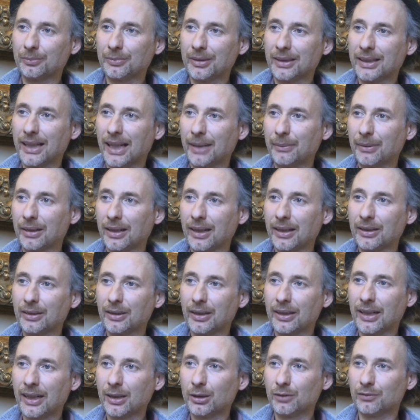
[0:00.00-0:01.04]
became
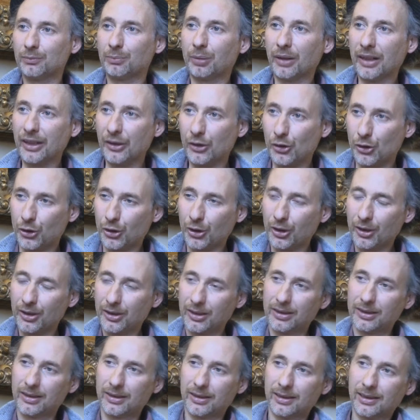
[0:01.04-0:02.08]
a kind of bridge
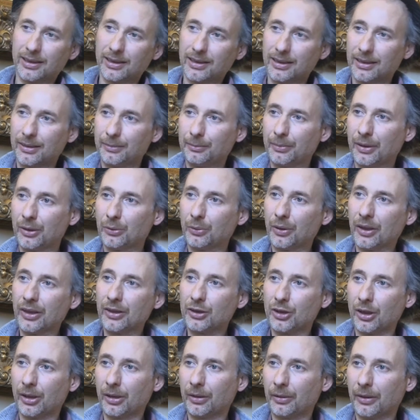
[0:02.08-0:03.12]

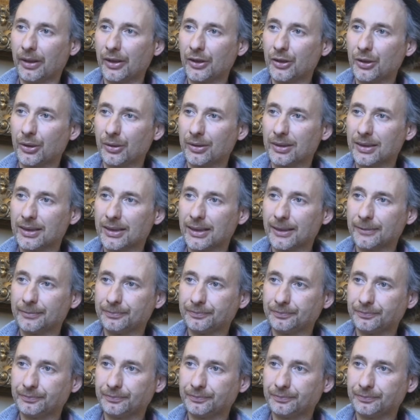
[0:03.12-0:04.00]
between generations.